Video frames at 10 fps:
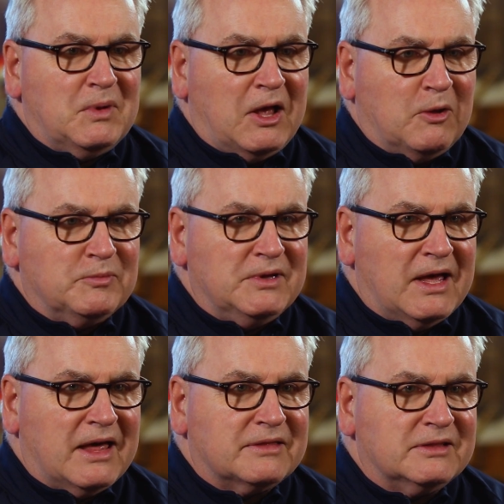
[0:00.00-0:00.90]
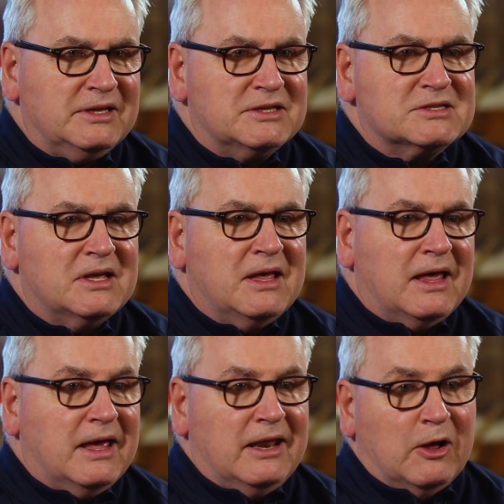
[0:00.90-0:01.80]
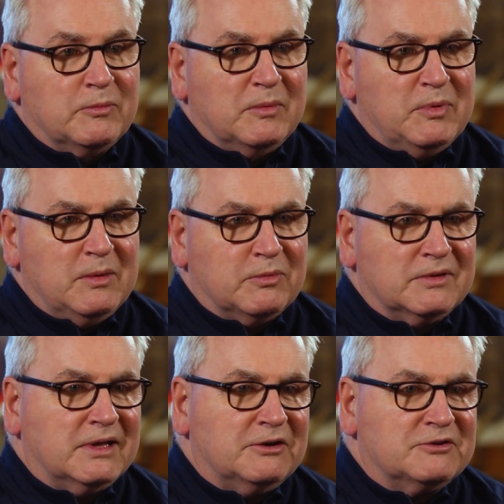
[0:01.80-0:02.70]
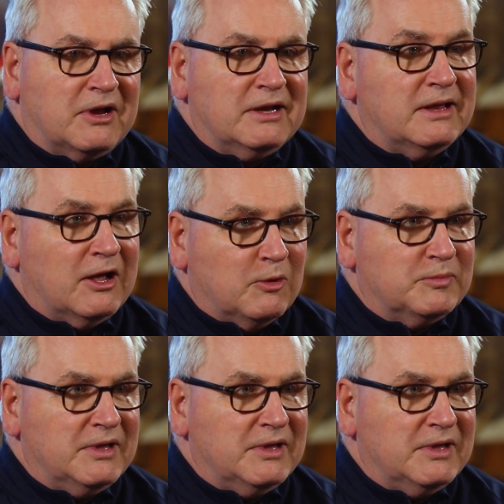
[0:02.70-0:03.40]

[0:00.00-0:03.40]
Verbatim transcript: help the athletes and help the people that are trying to help